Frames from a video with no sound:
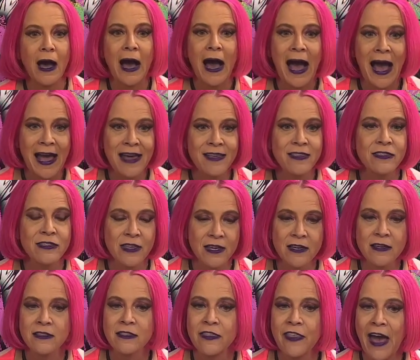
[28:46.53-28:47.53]
I
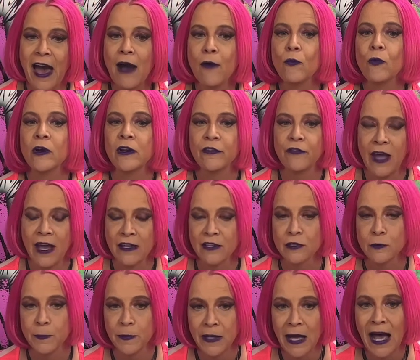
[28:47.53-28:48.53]
think that would have,
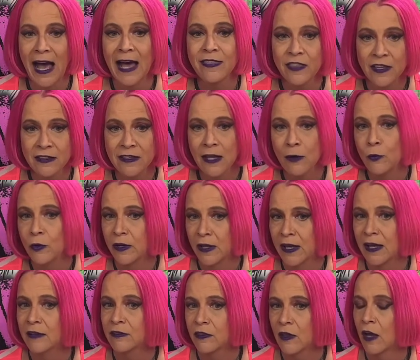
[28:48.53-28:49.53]
I think they would have
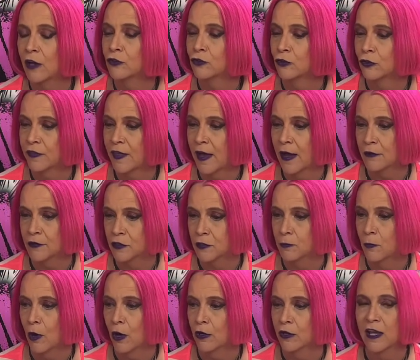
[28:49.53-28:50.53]
hit the 100,000
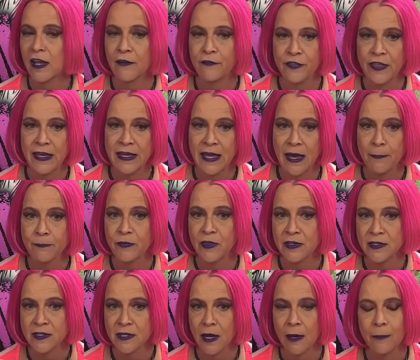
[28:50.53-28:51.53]
mark if they kept
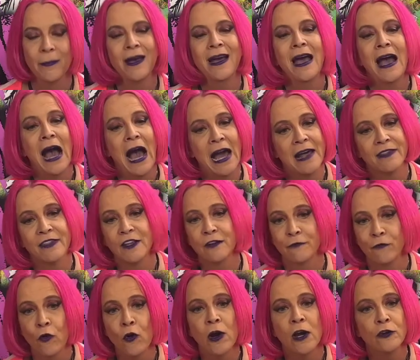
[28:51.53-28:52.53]
this up. I think
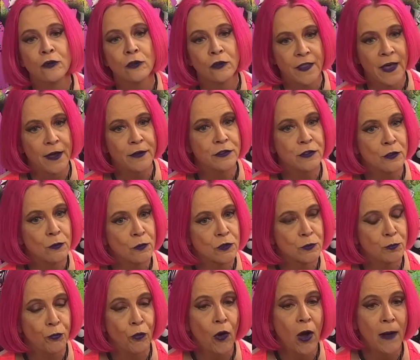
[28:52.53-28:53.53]
400,000 was
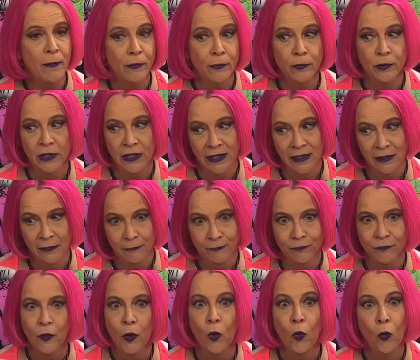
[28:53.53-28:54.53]
probably
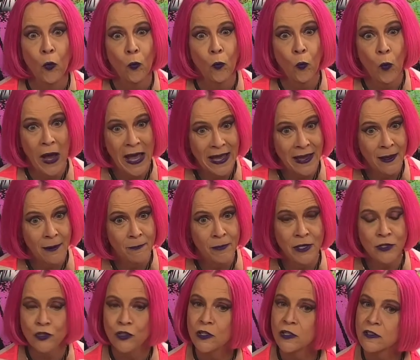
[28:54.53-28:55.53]
way
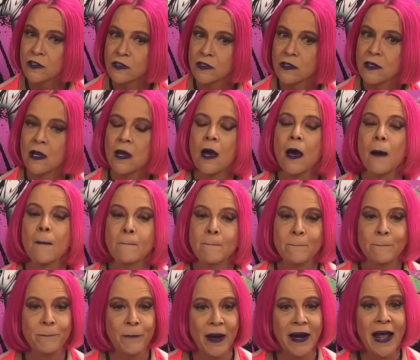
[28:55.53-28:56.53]
ambitious,
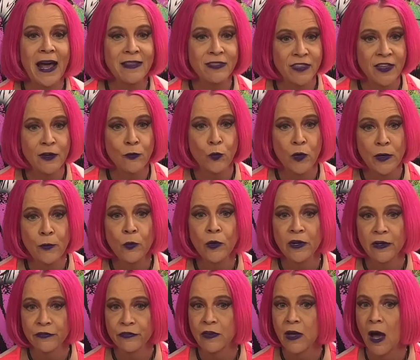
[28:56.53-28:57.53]
but I think we would
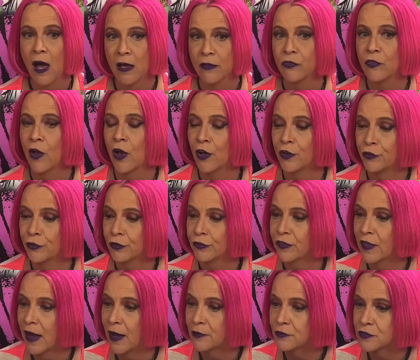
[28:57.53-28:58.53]
have gotten the
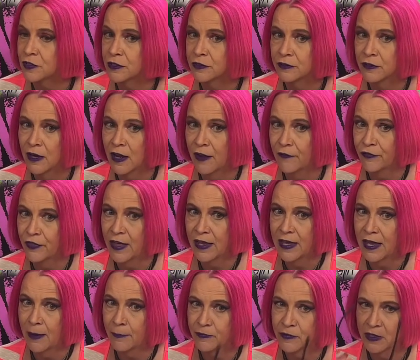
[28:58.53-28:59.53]
100,000 if they
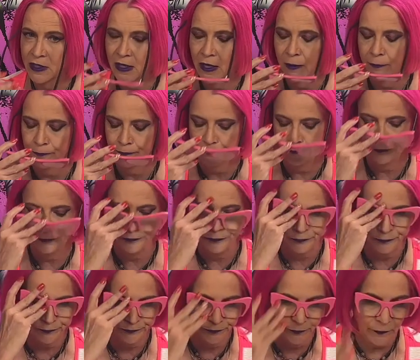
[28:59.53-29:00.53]
kept it up.
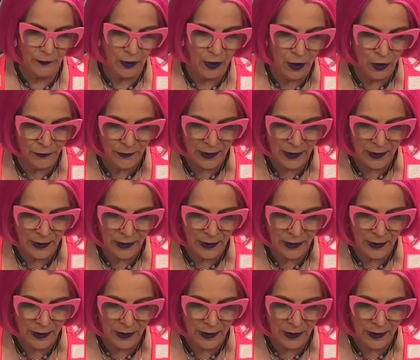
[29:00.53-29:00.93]
All